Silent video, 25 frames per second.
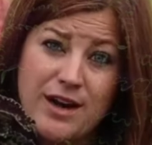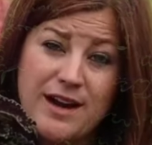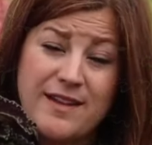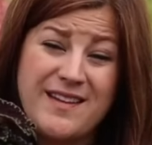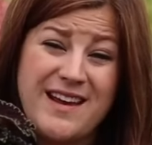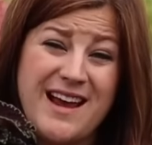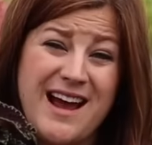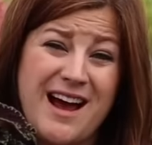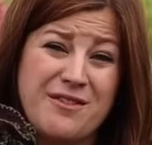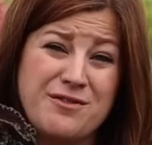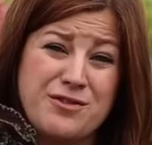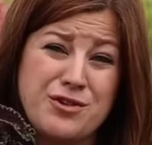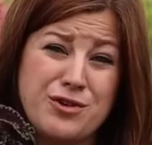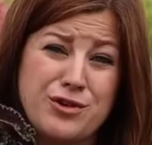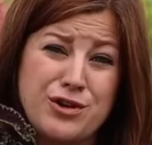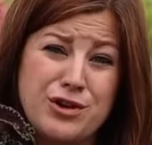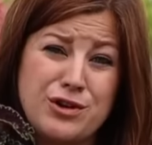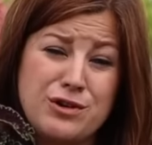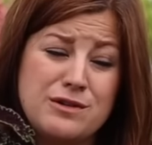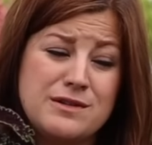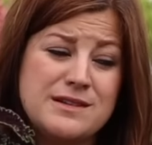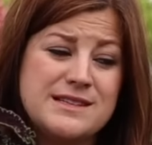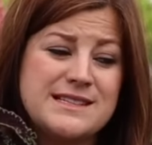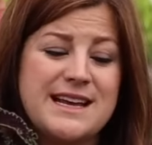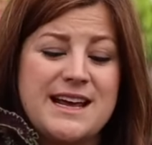in the
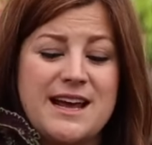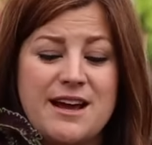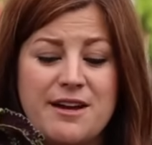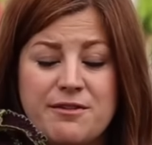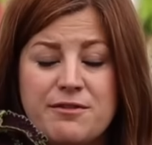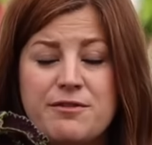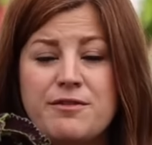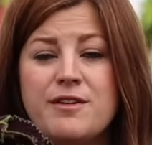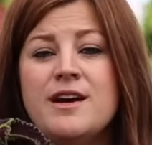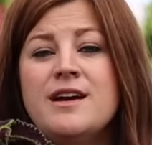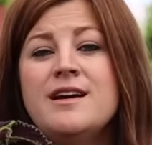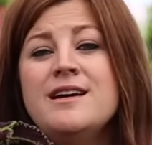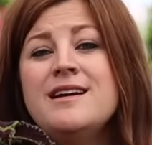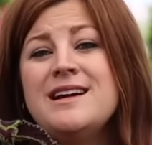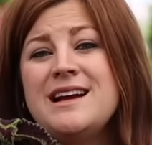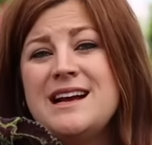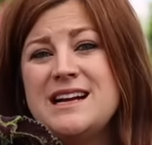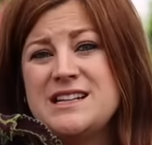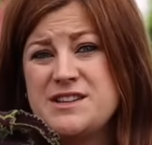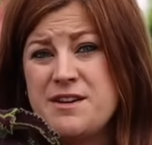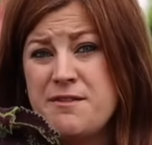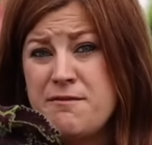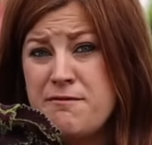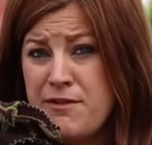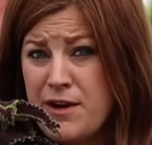afternoons if
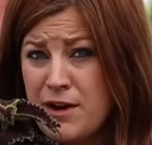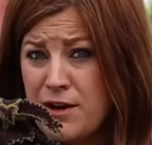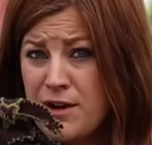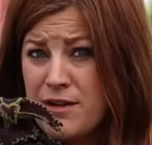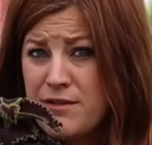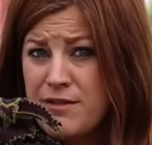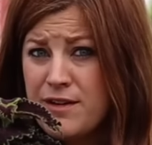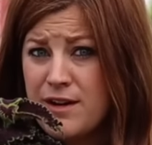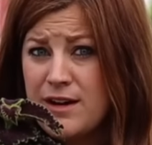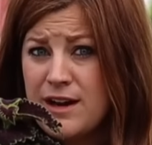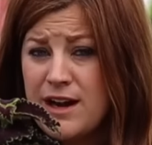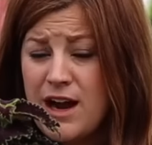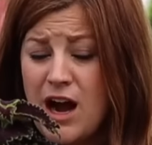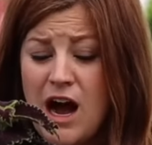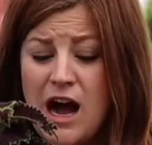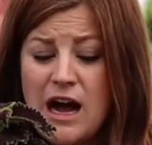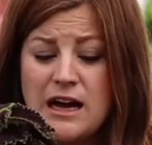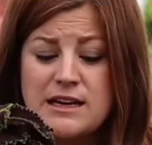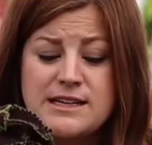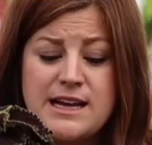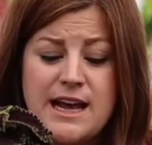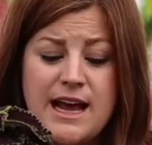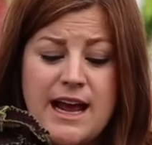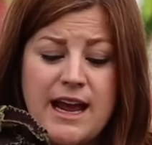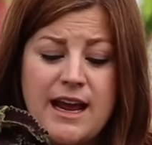it's a very, very
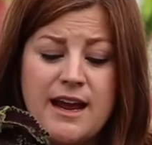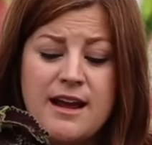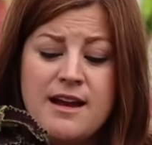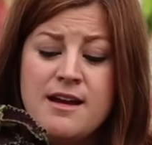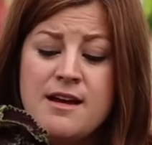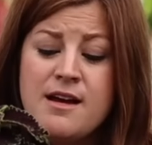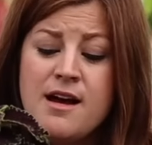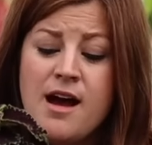hot day.